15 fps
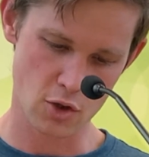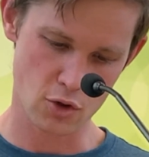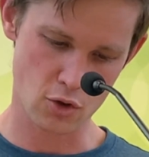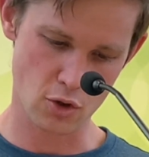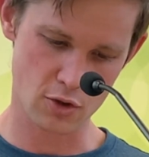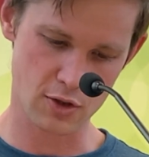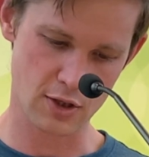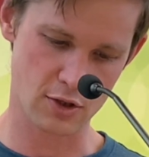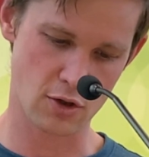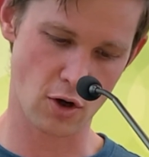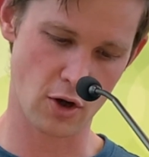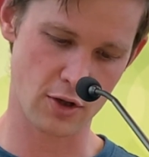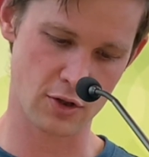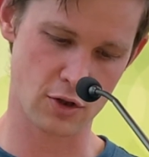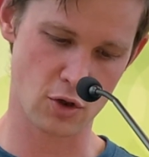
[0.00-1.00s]
Just as
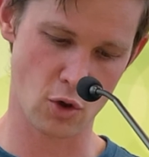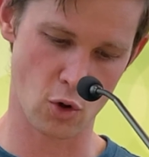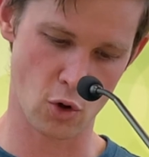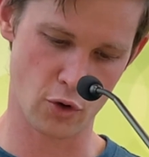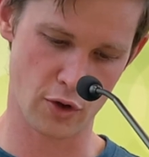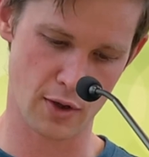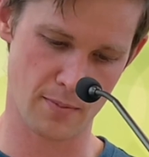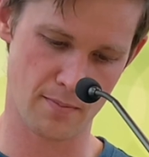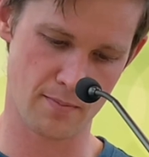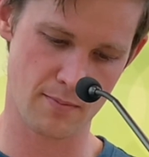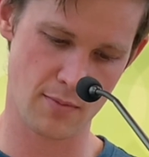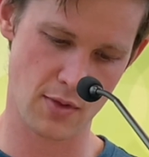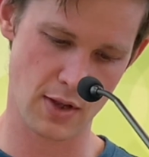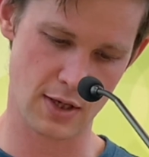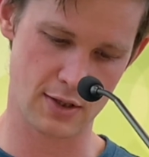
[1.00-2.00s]
God has called them,
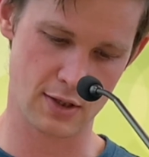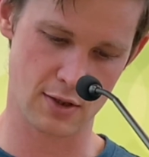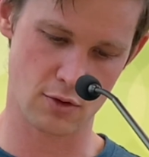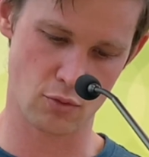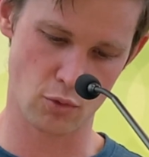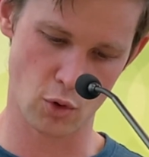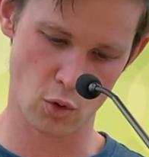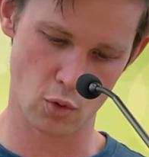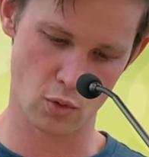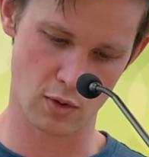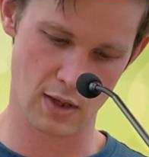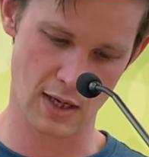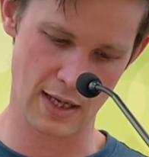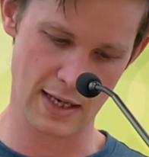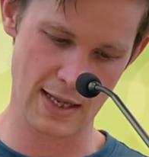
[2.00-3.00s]
this is the
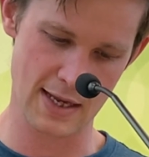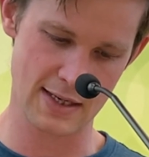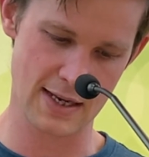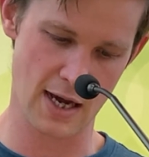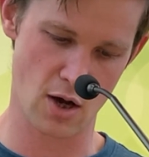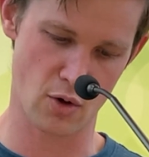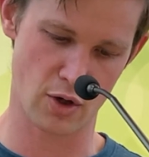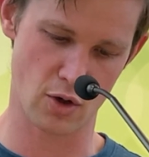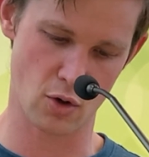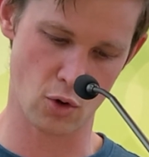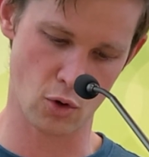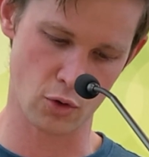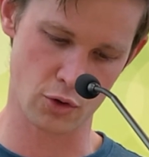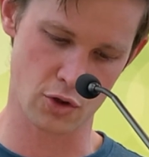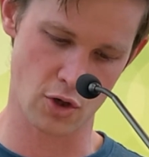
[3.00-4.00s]
rule I lay down in
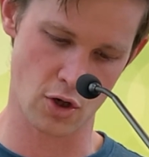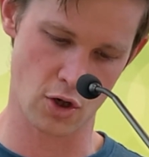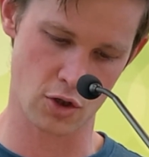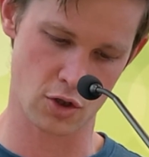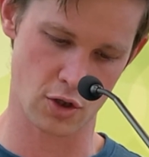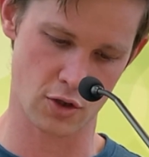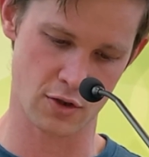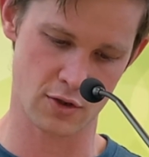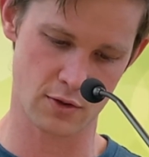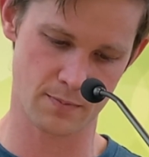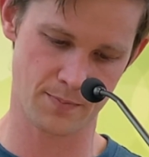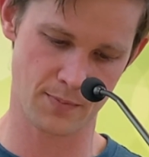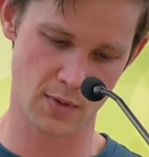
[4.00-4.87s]
all churches.